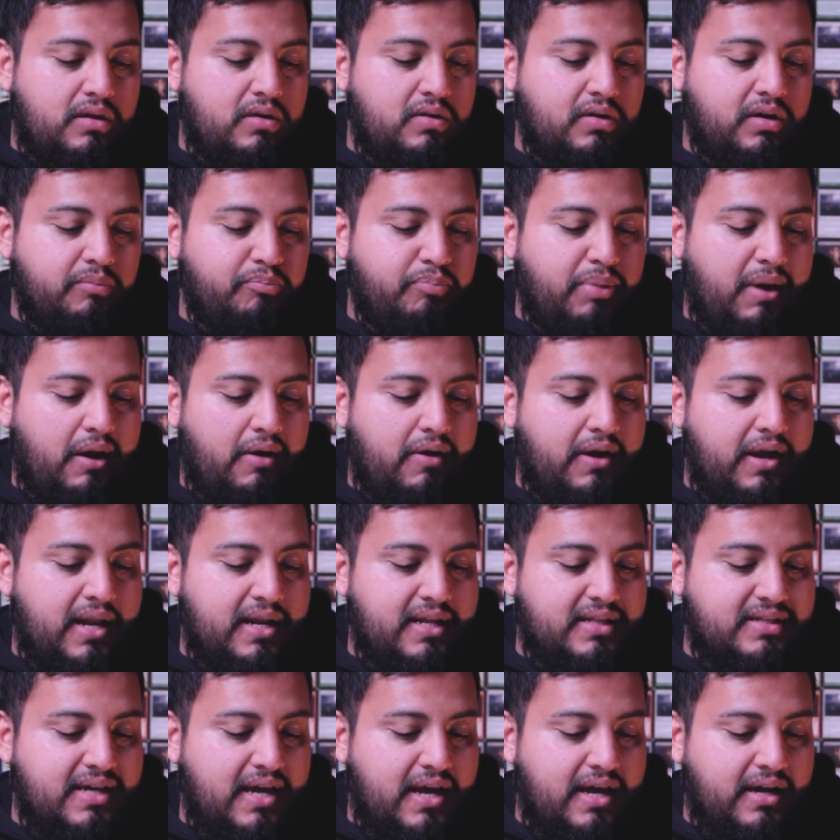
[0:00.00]
you can parry an
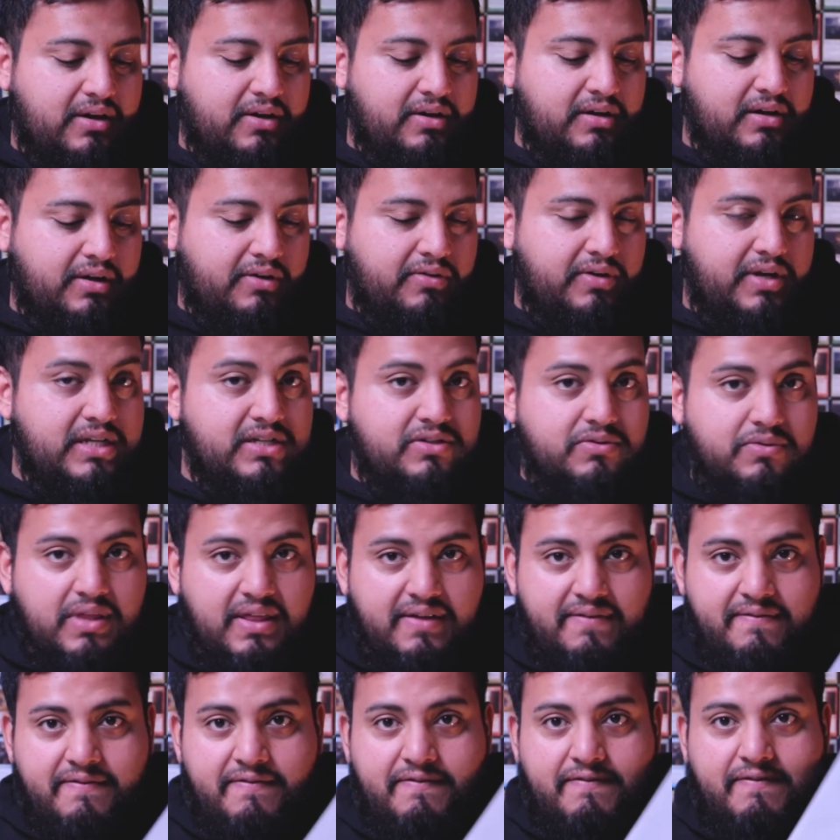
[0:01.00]
attack on a creature
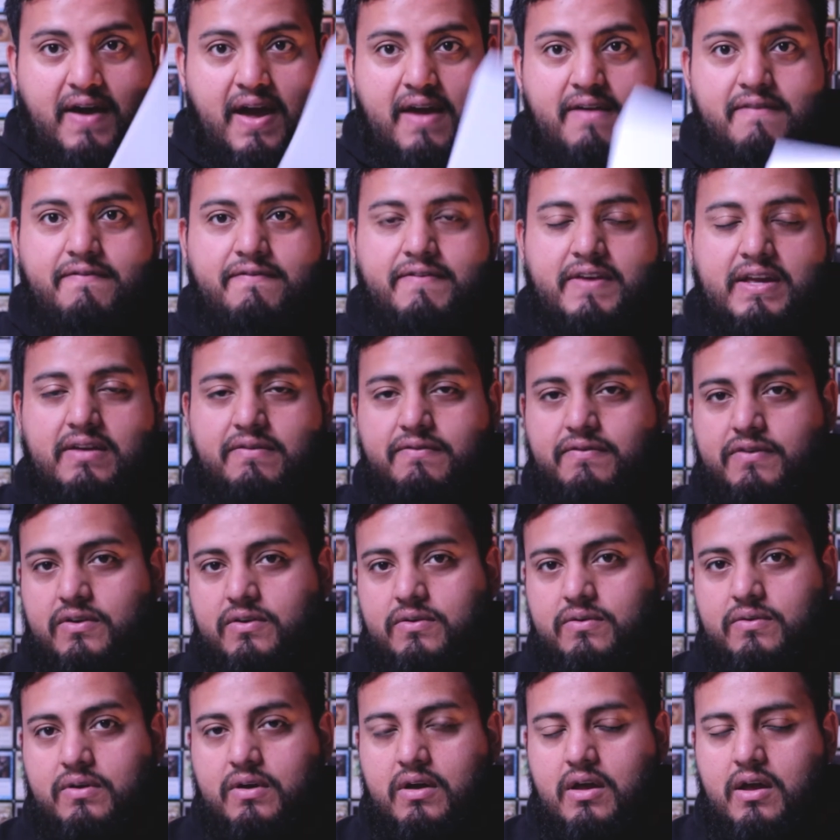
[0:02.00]
within 5 feet of you.